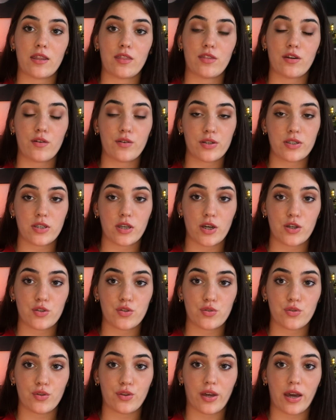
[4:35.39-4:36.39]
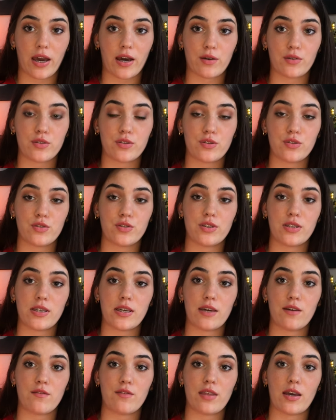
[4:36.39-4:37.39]
thorough search through the house to see
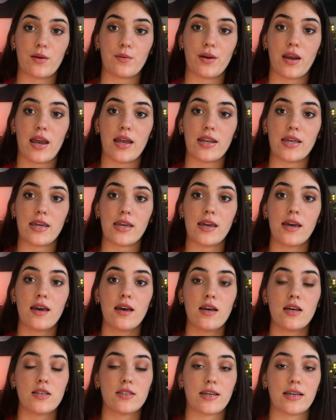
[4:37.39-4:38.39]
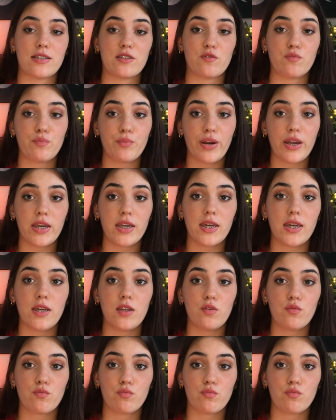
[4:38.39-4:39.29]
if there were any signs of break-in,